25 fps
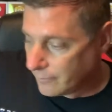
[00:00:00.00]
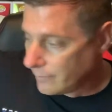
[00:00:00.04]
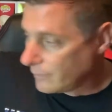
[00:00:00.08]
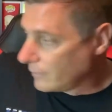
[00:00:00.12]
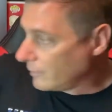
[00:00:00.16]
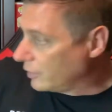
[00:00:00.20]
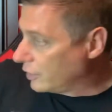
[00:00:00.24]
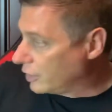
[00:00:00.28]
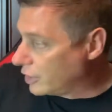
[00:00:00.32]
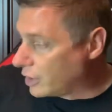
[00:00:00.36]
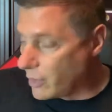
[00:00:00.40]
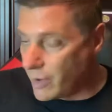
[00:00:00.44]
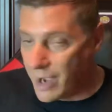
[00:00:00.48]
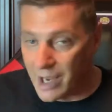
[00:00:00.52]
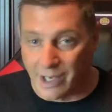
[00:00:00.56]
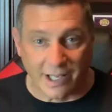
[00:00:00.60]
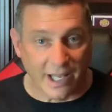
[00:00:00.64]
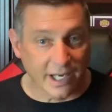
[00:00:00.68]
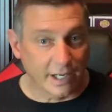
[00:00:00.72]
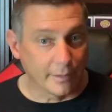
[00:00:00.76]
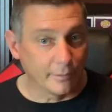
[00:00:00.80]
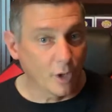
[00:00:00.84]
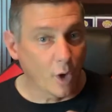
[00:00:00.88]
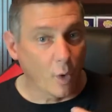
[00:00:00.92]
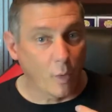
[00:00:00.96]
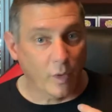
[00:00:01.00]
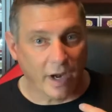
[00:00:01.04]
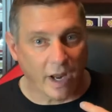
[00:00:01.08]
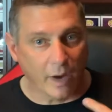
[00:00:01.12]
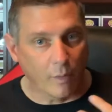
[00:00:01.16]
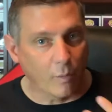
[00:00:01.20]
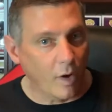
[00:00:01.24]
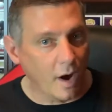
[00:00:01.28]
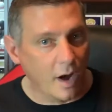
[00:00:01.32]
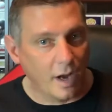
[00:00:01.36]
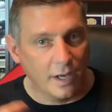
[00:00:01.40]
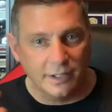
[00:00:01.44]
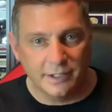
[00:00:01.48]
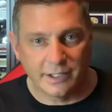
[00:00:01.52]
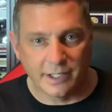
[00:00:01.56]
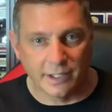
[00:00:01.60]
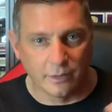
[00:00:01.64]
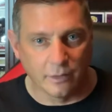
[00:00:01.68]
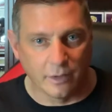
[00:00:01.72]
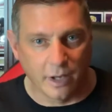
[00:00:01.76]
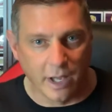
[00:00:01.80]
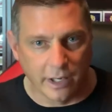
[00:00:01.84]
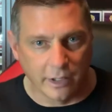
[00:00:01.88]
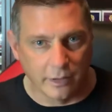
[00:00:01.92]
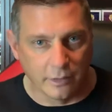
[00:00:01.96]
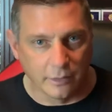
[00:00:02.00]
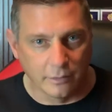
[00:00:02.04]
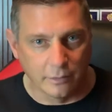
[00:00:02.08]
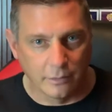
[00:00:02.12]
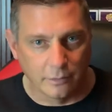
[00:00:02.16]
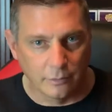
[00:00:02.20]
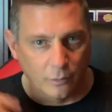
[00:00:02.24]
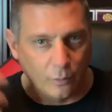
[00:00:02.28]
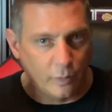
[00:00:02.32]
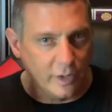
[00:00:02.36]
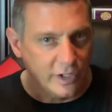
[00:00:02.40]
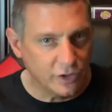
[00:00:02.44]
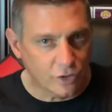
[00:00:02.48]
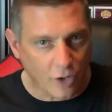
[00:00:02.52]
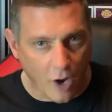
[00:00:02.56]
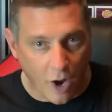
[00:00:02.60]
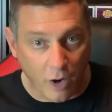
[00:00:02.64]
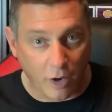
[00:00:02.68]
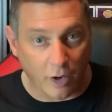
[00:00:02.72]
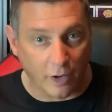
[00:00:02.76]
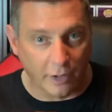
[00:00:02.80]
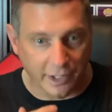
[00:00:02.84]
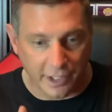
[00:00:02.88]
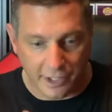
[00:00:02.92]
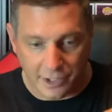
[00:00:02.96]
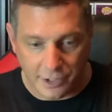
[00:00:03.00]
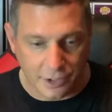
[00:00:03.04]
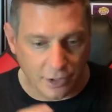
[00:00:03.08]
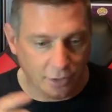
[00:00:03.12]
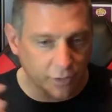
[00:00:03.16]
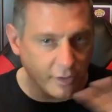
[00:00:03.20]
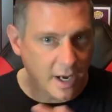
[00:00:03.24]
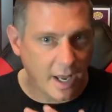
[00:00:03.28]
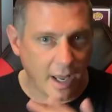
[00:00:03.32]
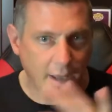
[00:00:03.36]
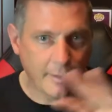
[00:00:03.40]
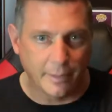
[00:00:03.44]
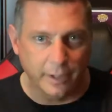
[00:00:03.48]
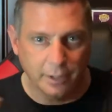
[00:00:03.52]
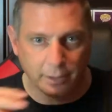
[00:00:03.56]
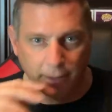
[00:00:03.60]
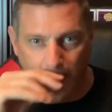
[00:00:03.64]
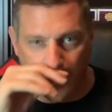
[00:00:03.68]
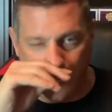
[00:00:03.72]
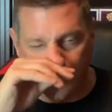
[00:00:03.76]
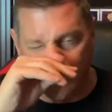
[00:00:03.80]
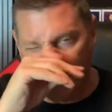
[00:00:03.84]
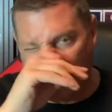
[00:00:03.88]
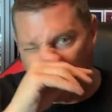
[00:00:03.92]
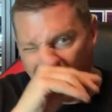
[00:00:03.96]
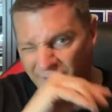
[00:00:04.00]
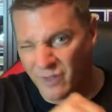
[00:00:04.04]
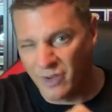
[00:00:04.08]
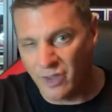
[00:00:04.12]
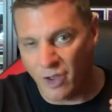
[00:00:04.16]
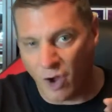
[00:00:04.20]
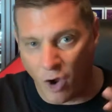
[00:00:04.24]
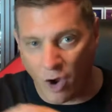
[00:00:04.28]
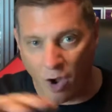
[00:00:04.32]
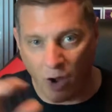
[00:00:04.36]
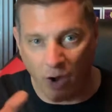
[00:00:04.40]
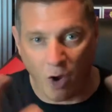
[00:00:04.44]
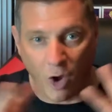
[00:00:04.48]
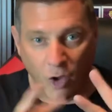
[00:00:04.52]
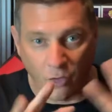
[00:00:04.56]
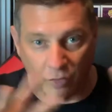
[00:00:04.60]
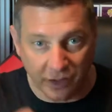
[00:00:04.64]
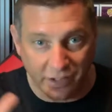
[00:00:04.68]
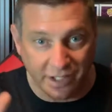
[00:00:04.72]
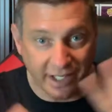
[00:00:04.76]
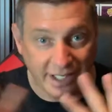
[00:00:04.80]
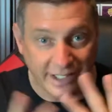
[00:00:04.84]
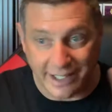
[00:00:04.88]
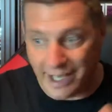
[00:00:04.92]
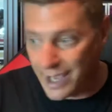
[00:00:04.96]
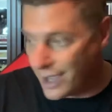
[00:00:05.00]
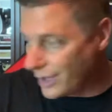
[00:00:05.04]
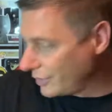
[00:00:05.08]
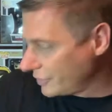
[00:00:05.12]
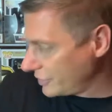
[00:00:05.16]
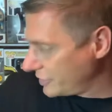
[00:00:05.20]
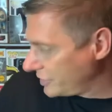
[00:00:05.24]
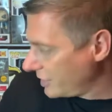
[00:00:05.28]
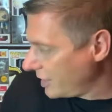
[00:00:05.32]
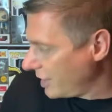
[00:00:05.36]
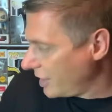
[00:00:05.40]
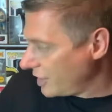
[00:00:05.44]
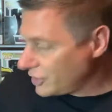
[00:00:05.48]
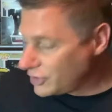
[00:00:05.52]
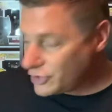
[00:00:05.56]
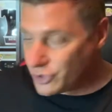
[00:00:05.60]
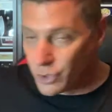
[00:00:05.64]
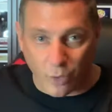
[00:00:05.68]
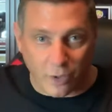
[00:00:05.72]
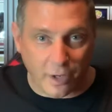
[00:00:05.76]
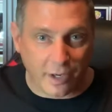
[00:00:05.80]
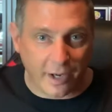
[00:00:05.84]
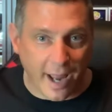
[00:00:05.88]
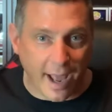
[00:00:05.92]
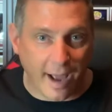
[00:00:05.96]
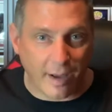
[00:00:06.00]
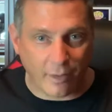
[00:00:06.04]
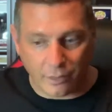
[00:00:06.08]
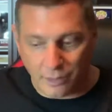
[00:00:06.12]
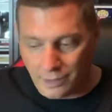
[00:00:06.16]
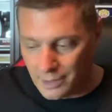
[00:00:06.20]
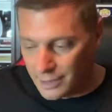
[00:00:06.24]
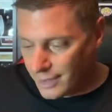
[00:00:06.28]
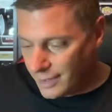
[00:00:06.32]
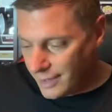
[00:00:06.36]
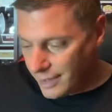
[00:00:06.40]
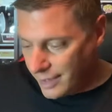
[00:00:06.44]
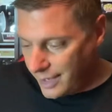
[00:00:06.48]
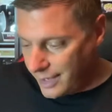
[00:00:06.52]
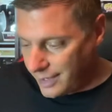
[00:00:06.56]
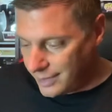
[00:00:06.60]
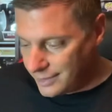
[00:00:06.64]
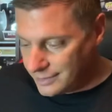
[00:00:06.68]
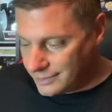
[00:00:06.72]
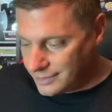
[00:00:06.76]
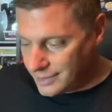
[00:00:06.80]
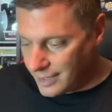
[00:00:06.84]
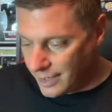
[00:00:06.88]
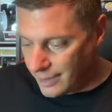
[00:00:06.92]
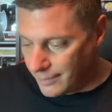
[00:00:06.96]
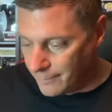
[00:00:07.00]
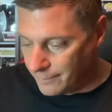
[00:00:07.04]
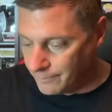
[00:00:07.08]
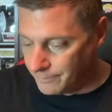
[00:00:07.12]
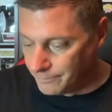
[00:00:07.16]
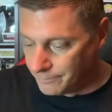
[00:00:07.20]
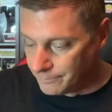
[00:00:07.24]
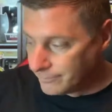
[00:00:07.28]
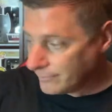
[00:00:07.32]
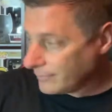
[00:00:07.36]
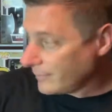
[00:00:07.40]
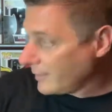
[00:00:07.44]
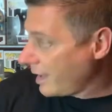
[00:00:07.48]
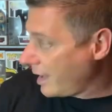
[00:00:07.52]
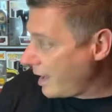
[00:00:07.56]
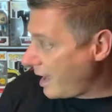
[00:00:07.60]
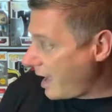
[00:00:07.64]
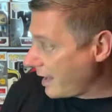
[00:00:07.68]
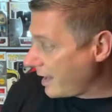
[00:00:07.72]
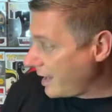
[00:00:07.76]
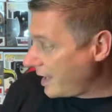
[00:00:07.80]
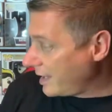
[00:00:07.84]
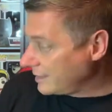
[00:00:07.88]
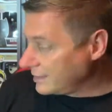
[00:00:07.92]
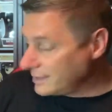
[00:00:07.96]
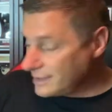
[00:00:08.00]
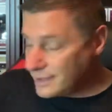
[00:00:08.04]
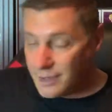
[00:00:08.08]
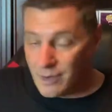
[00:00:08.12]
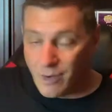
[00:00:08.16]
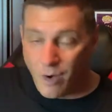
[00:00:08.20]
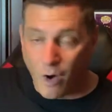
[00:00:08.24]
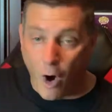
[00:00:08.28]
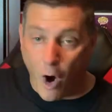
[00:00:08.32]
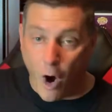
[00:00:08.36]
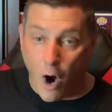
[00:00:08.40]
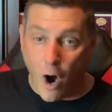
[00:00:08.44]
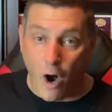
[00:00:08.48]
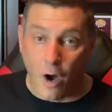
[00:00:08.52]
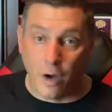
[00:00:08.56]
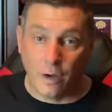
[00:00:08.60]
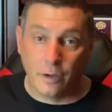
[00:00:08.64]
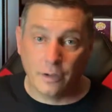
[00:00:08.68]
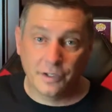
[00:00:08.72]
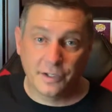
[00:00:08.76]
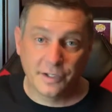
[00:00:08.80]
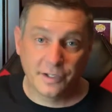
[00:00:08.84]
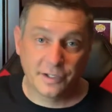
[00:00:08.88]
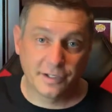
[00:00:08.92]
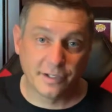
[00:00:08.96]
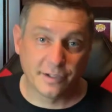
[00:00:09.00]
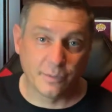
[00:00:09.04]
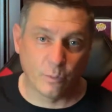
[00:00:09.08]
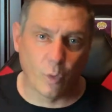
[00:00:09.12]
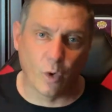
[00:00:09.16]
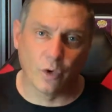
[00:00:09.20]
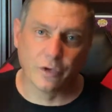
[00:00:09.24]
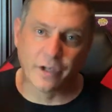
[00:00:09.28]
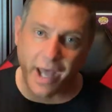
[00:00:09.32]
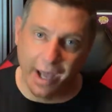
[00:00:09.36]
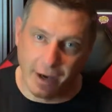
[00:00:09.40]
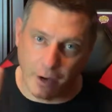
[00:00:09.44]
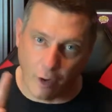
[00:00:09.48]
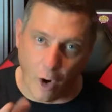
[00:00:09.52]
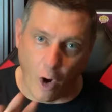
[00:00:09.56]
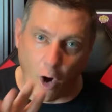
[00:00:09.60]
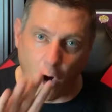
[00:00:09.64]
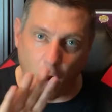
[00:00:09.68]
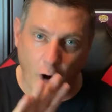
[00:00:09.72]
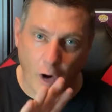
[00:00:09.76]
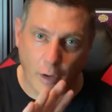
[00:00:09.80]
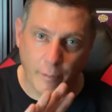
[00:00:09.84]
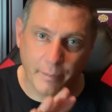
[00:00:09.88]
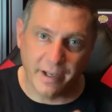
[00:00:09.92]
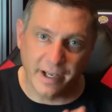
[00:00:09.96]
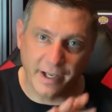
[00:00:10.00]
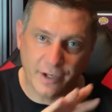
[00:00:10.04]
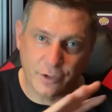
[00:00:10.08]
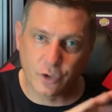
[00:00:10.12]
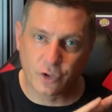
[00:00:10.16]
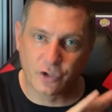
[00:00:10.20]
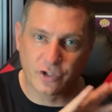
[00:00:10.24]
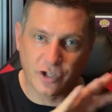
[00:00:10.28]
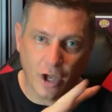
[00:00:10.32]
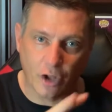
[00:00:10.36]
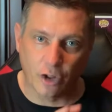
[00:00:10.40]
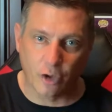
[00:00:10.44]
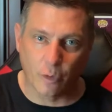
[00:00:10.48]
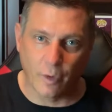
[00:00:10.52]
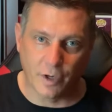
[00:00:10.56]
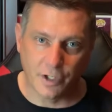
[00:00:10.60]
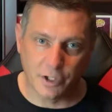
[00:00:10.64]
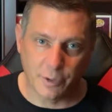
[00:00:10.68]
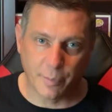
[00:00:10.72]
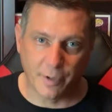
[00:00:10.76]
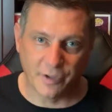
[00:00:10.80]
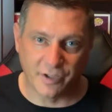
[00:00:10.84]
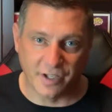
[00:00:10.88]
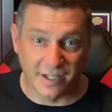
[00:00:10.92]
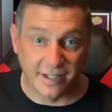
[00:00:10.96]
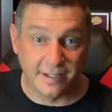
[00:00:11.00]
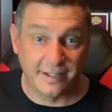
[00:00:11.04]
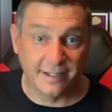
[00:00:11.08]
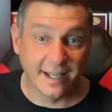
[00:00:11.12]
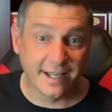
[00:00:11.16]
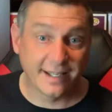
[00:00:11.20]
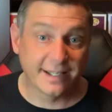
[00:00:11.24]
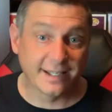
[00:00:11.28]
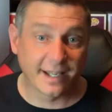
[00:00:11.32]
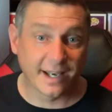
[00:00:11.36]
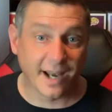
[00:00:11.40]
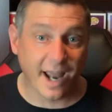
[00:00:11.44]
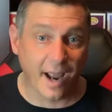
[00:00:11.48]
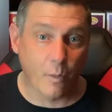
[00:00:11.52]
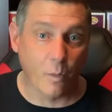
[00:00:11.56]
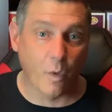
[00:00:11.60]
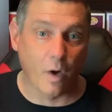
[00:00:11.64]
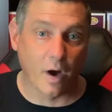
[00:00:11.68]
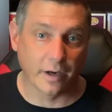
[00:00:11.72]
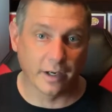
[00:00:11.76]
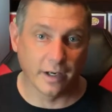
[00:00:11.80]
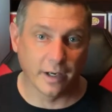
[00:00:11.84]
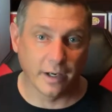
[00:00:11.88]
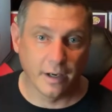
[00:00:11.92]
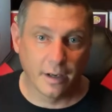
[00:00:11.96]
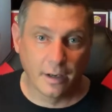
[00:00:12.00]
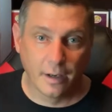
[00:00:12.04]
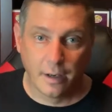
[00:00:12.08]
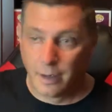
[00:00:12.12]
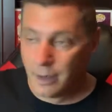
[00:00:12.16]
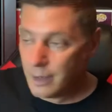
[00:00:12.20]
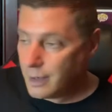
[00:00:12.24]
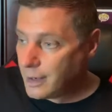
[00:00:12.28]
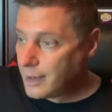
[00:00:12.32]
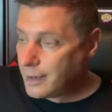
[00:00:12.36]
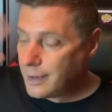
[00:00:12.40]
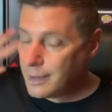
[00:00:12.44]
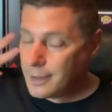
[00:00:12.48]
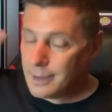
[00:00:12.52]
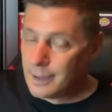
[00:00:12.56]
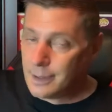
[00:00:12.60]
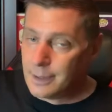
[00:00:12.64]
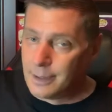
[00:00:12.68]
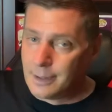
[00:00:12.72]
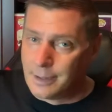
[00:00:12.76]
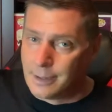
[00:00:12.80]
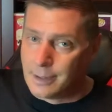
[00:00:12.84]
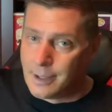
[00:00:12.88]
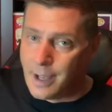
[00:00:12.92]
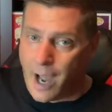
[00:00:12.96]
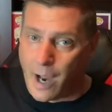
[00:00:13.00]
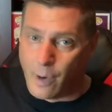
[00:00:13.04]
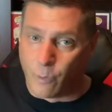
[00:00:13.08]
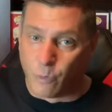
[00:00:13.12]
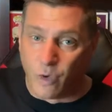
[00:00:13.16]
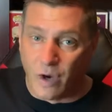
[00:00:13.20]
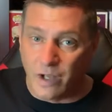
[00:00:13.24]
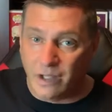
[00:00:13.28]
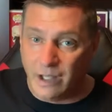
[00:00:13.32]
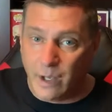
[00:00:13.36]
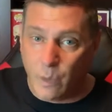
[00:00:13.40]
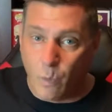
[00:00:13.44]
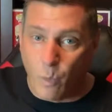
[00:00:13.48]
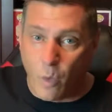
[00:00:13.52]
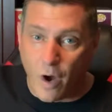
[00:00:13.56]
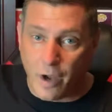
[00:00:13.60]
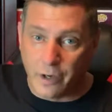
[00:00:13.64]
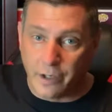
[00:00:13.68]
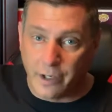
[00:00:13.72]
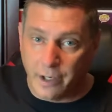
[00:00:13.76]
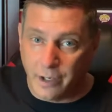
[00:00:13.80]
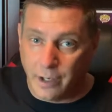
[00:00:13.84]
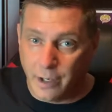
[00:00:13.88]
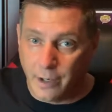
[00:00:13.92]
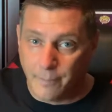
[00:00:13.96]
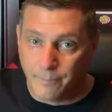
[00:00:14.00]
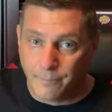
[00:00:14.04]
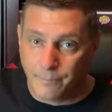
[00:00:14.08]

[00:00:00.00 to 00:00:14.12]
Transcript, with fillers: you know, I let him know what I want, and we talk on Instagram and like get all the details sorted out. And, I got all, well, not all because there's other ones, but the six that I wanted, I really wanted.